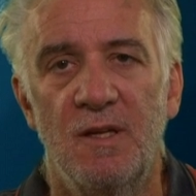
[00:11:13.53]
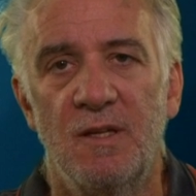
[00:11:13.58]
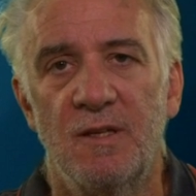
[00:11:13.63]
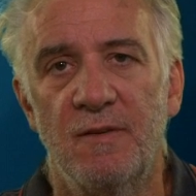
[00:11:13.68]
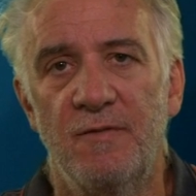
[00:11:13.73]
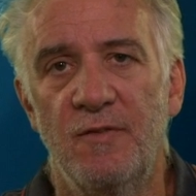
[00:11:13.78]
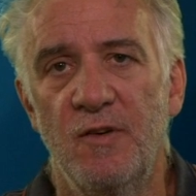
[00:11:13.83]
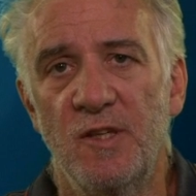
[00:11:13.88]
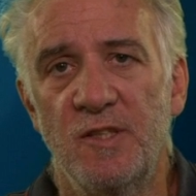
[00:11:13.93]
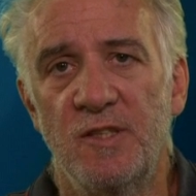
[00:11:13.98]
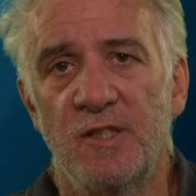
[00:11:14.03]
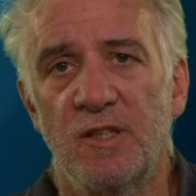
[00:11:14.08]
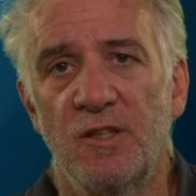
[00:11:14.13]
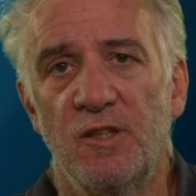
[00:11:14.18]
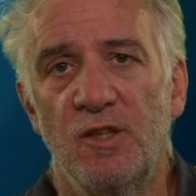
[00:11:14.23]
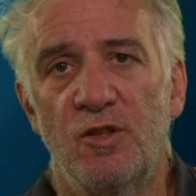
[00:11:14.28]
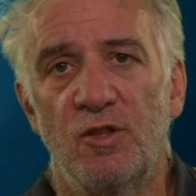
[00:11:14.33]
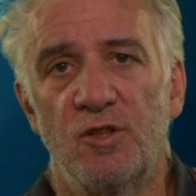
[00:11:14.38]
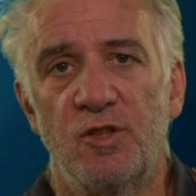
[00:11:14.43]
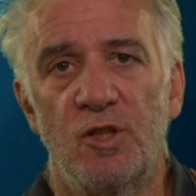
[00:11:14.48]
the first thing
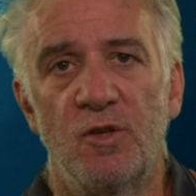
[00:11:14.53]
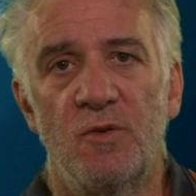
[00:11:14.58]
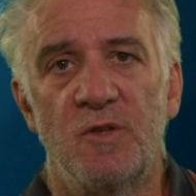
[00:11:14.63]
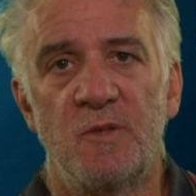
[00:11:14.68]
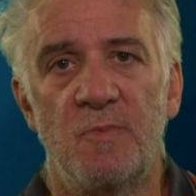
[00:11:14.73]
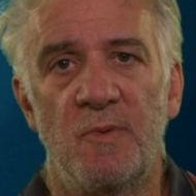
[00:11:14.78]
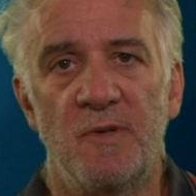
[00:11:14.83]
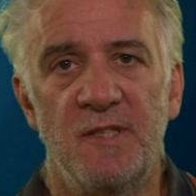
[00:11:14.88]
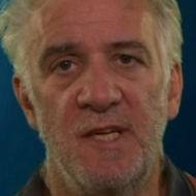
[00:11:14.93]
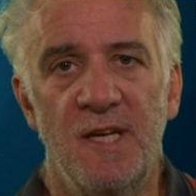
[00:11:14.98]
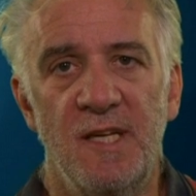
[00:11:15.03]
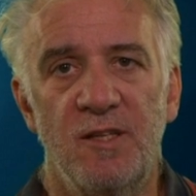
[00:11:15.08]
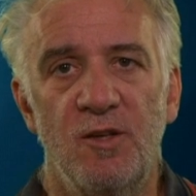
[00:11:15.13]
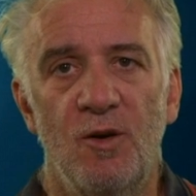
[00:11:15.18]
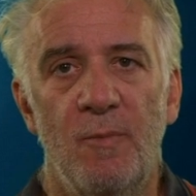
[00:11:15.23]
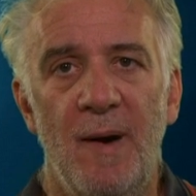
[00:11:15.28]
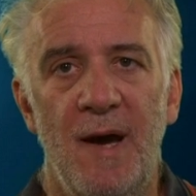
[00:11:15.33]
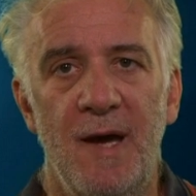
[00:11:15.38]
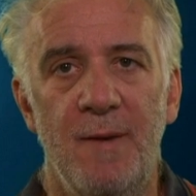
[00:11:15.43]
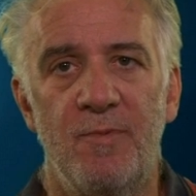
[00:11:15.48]
you could do is present
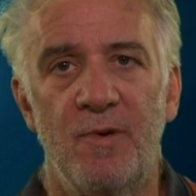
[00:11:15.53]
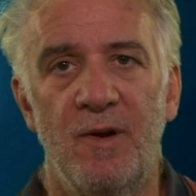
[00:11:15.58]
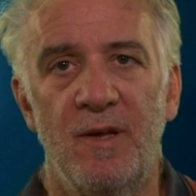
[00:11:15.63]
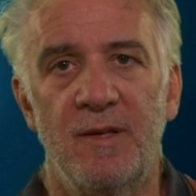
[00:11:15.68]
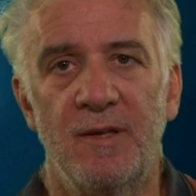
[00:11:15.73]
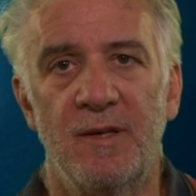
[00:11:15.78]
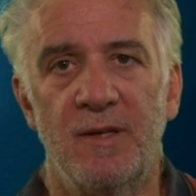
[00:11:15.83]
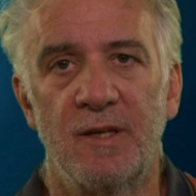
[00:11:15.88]
your paper at